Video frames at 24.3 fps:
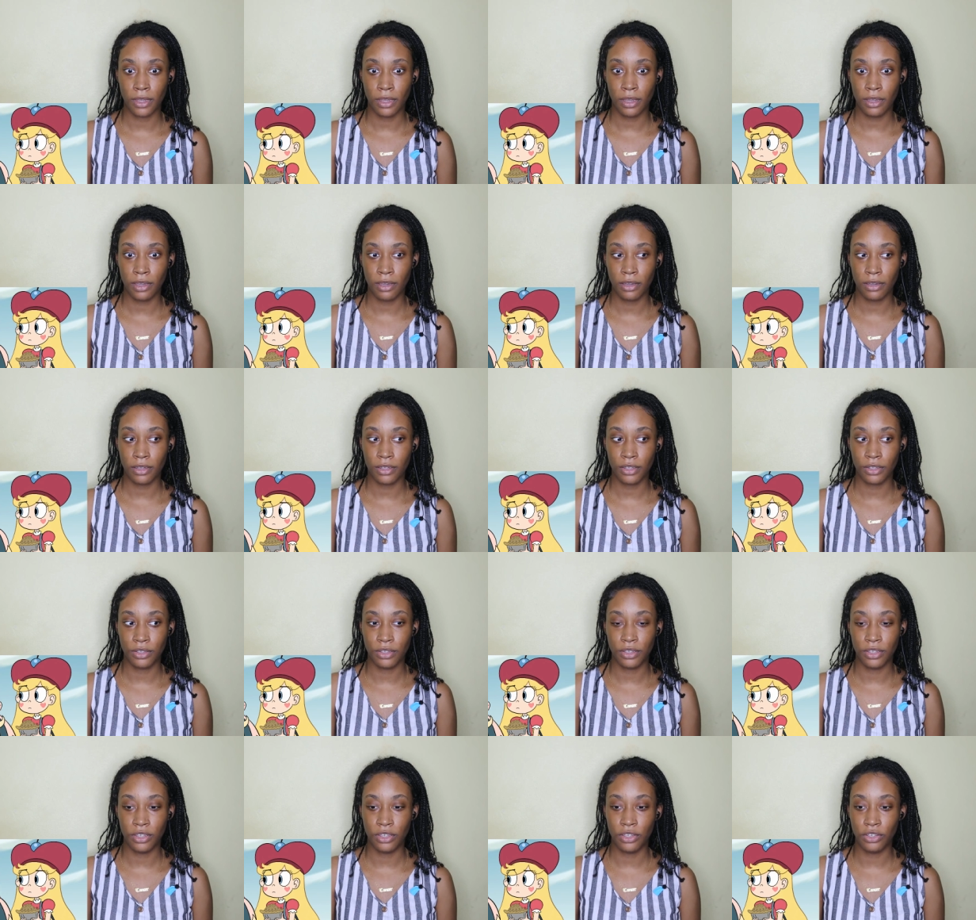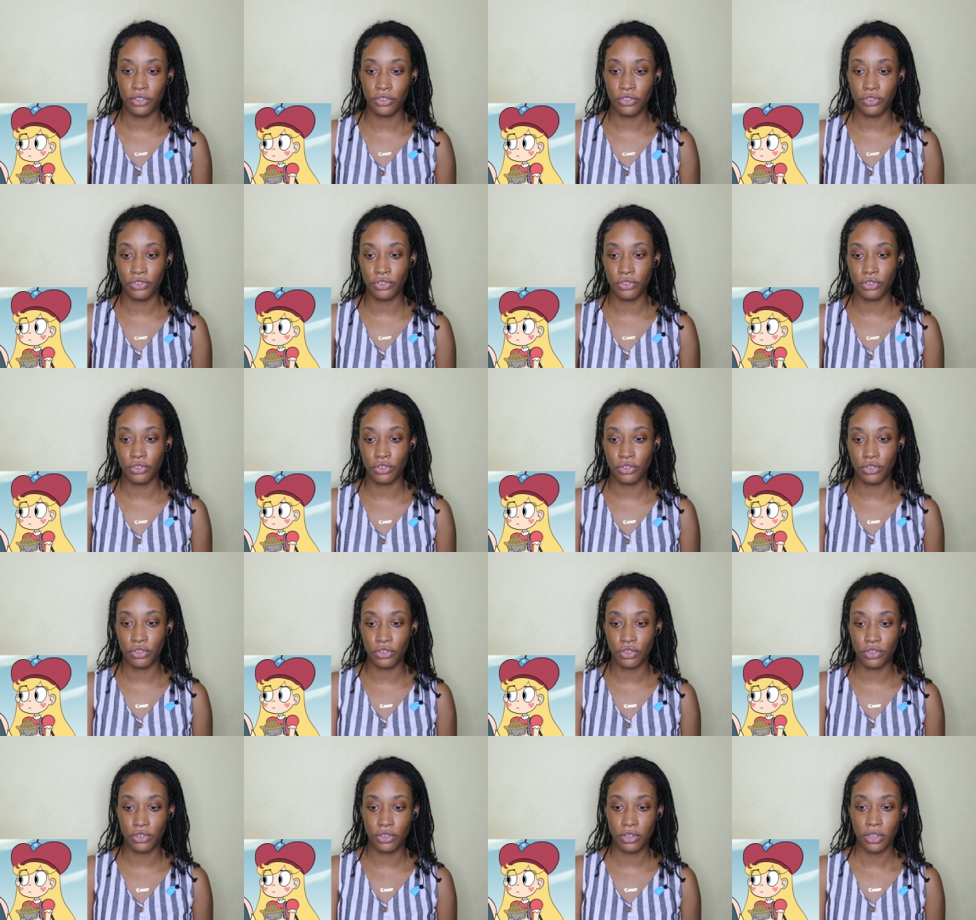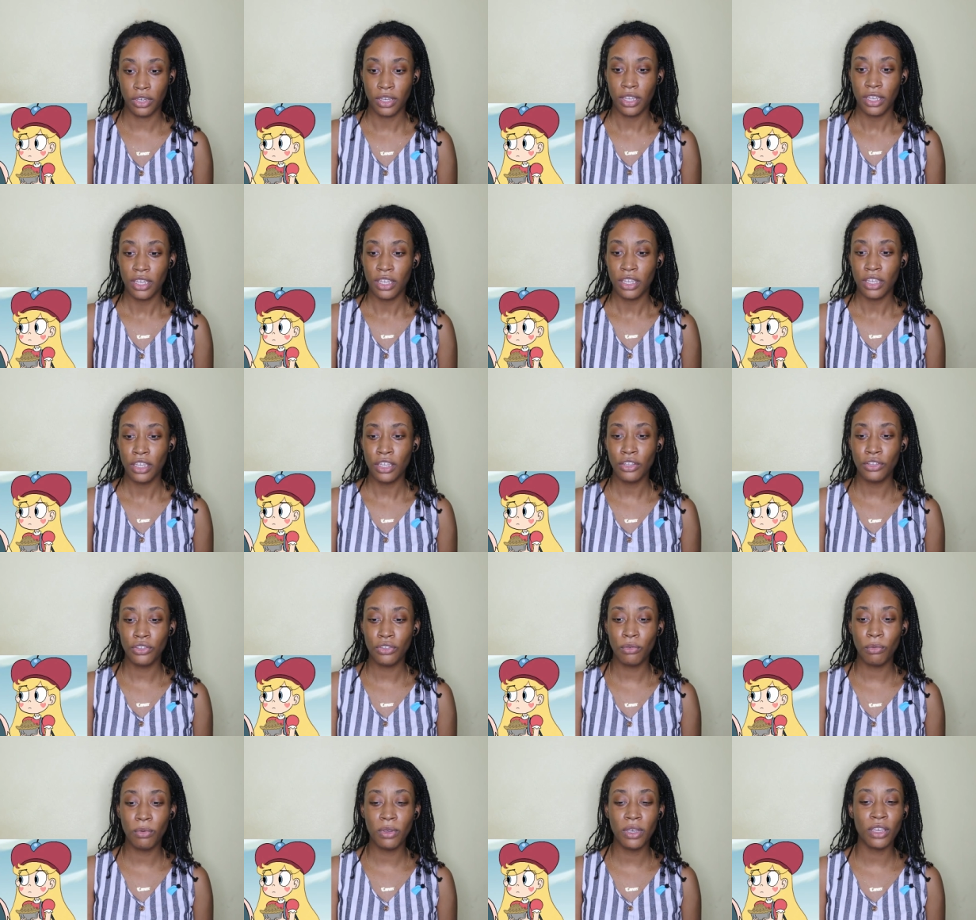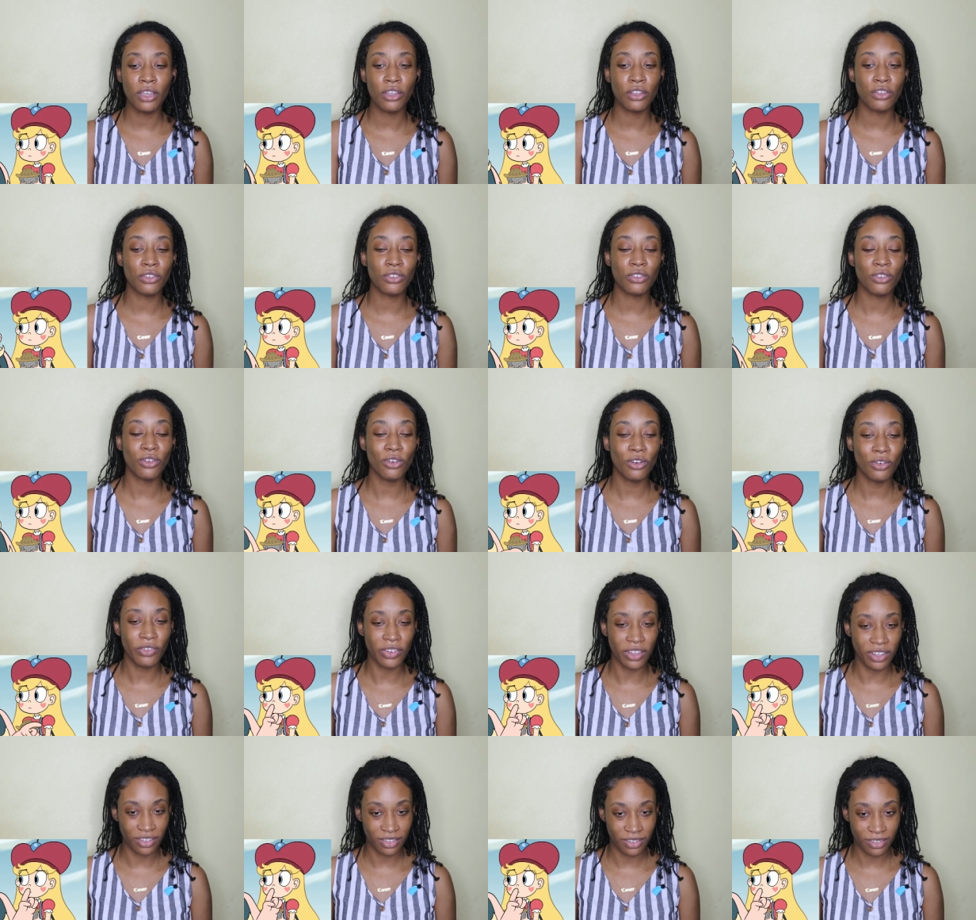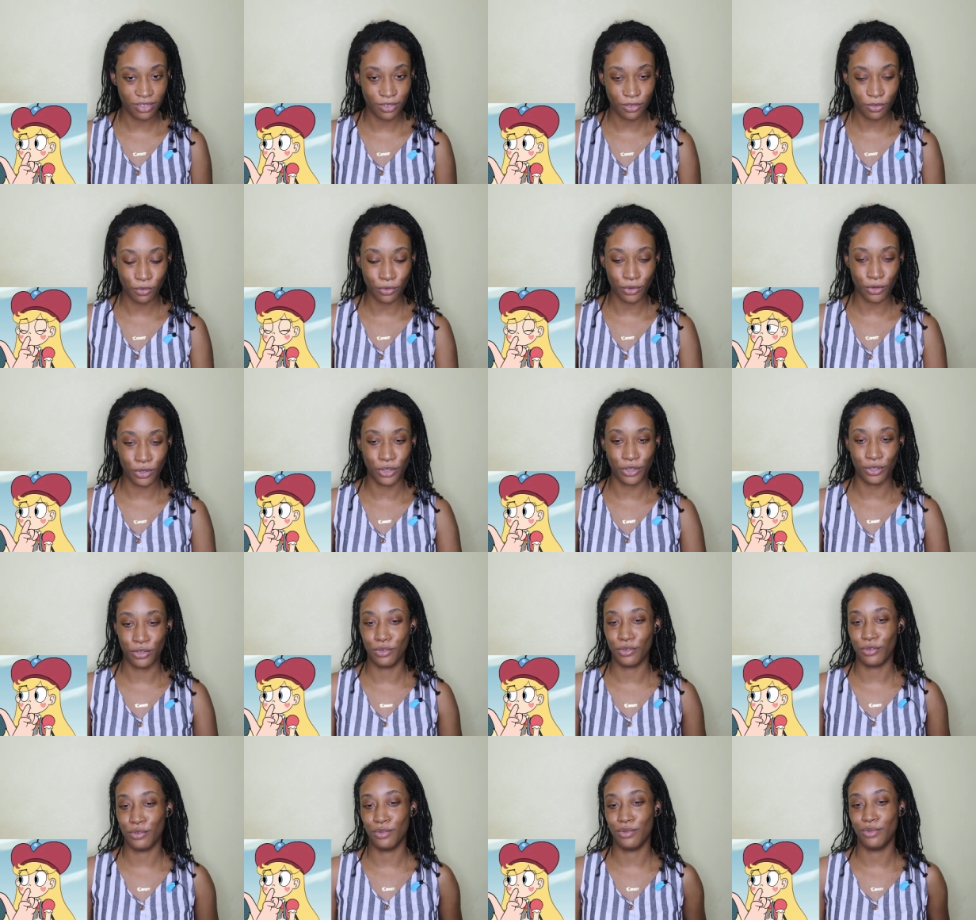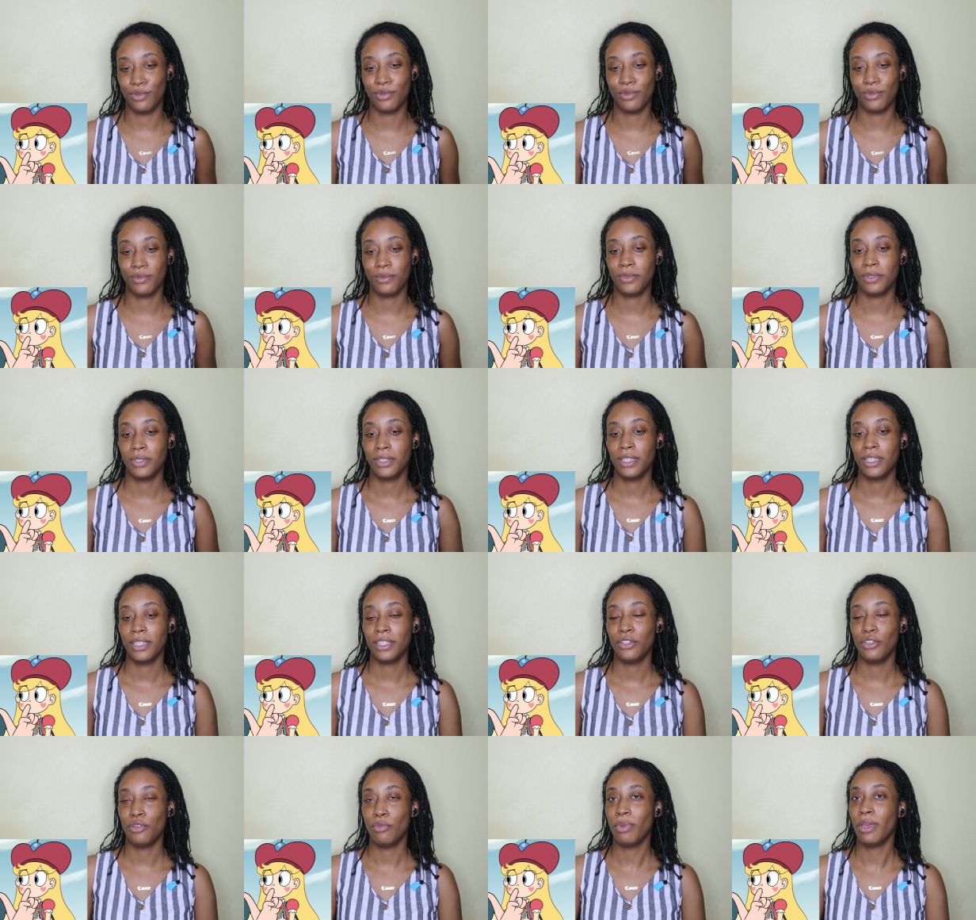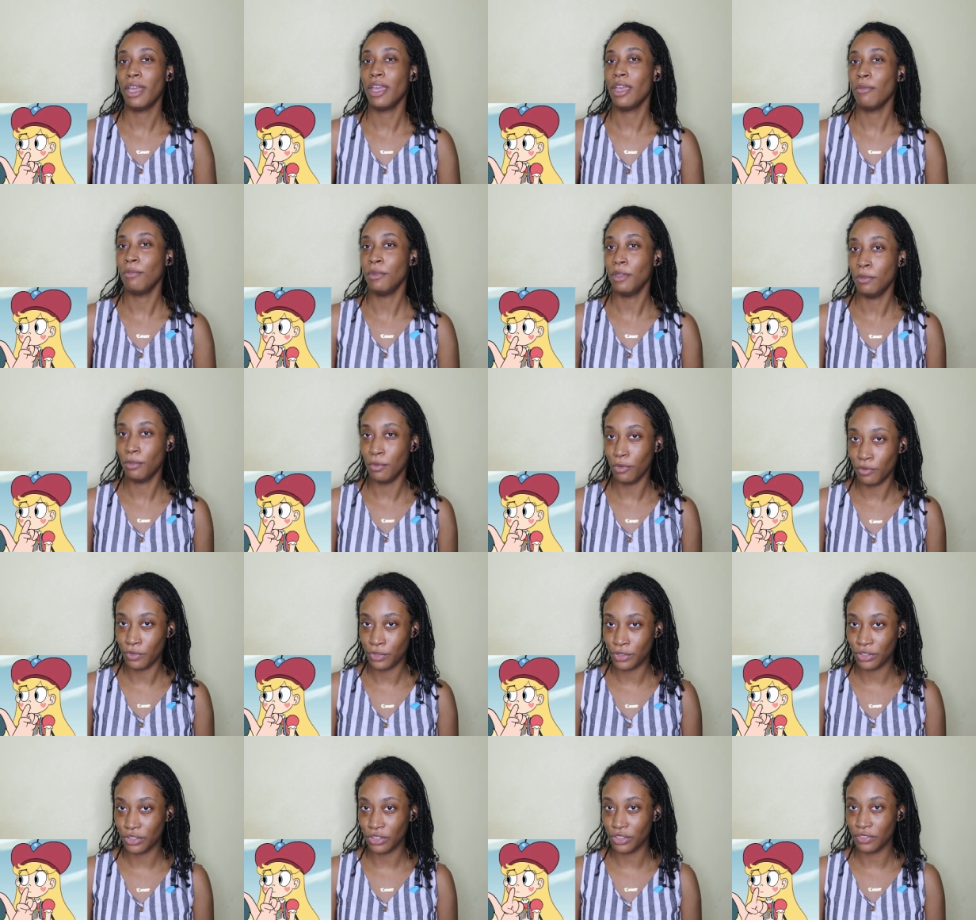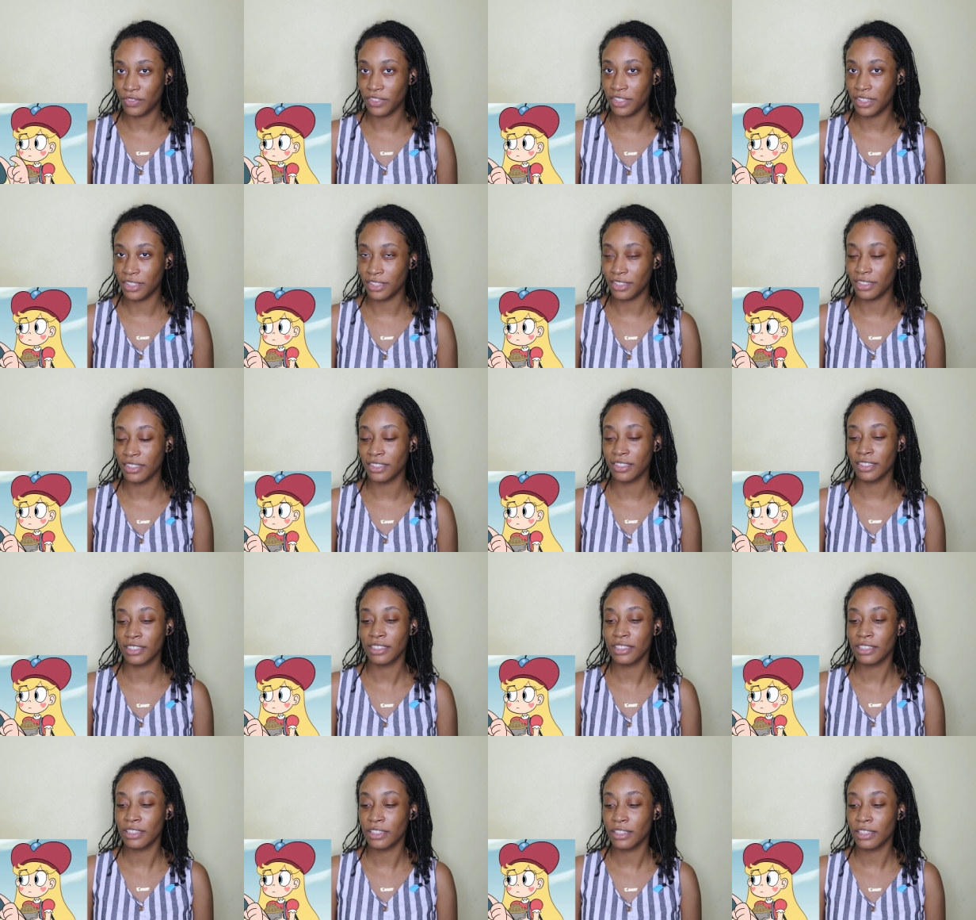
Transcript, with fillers: Yeah, because he's he's doing a service for you. You pay people for services.